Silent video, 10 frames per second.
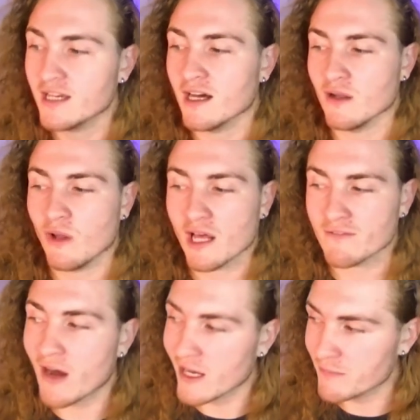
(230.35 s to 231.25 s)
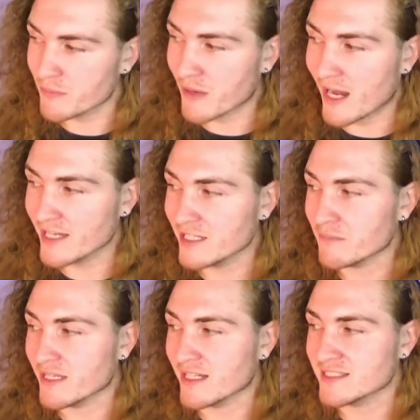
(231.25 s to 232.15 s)
A lot of hype behind it
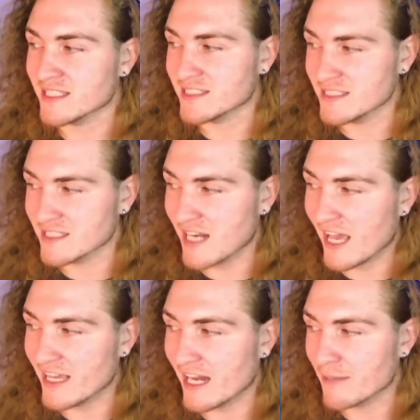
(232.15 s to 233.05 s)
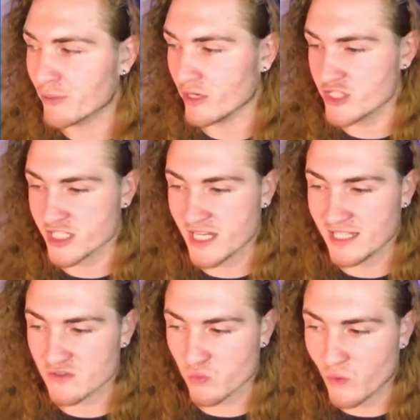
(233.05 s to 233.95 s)
because this is an A I project
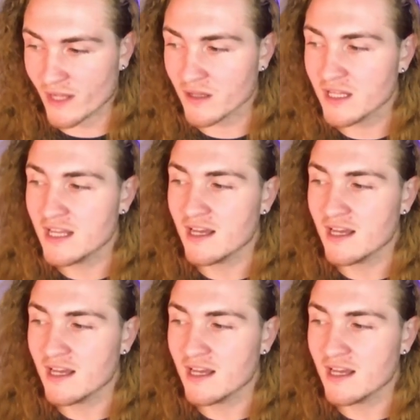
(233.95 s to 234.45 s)
as well.